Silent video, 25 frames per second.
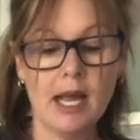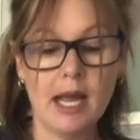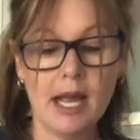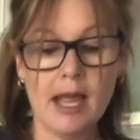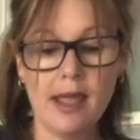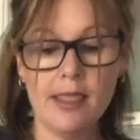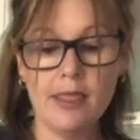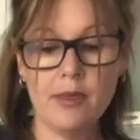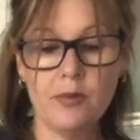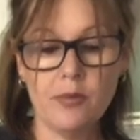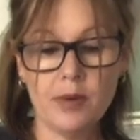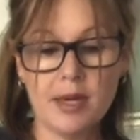
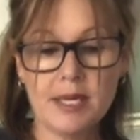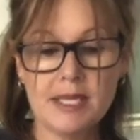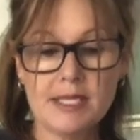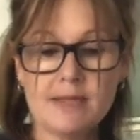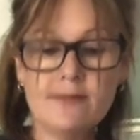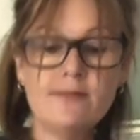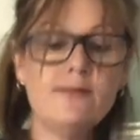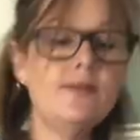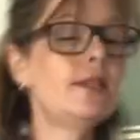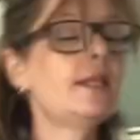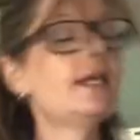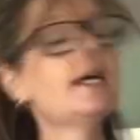And the
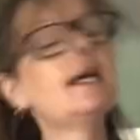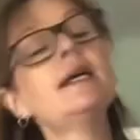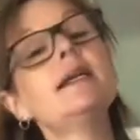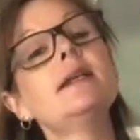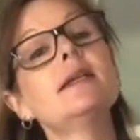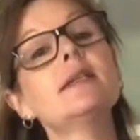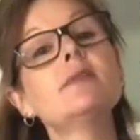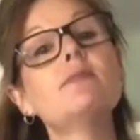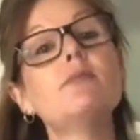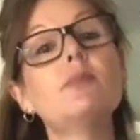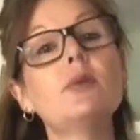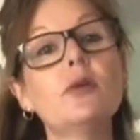reason for that
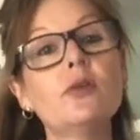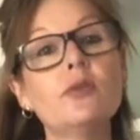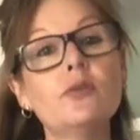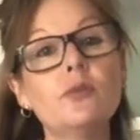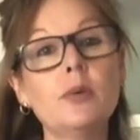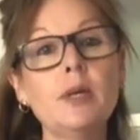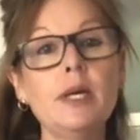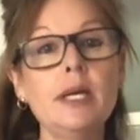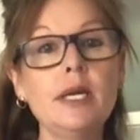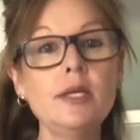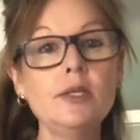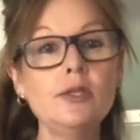is because
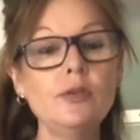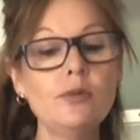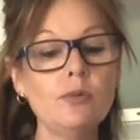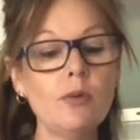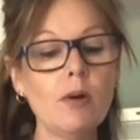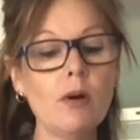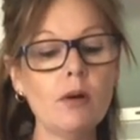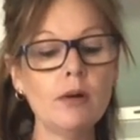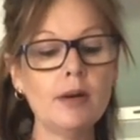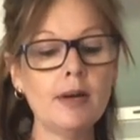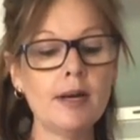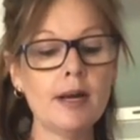we need to
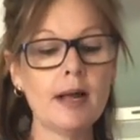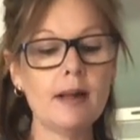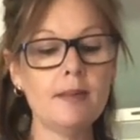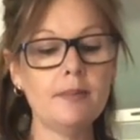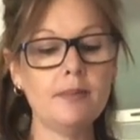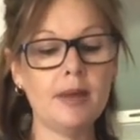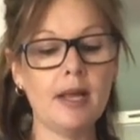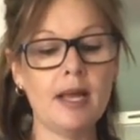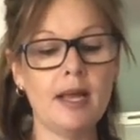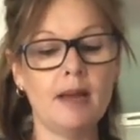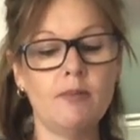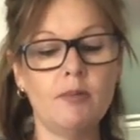roll it
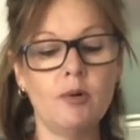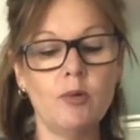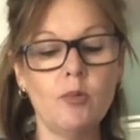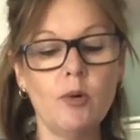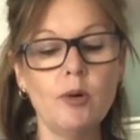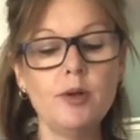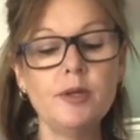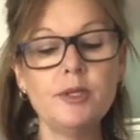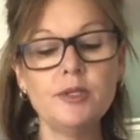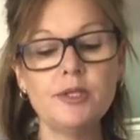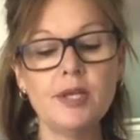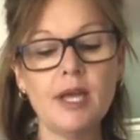up and we
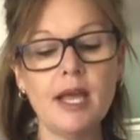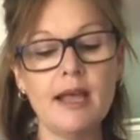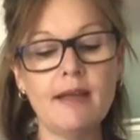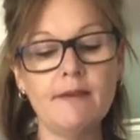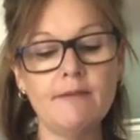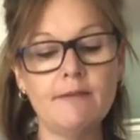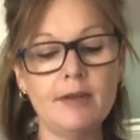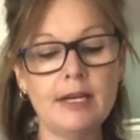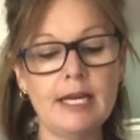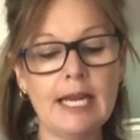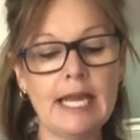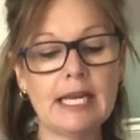want to
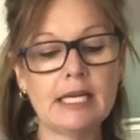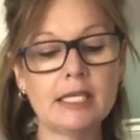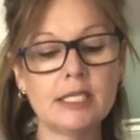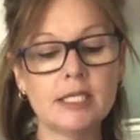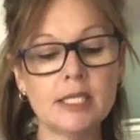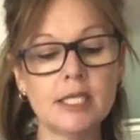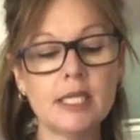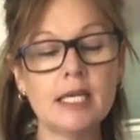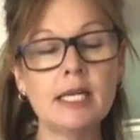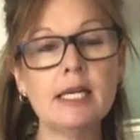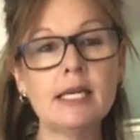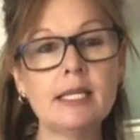have an end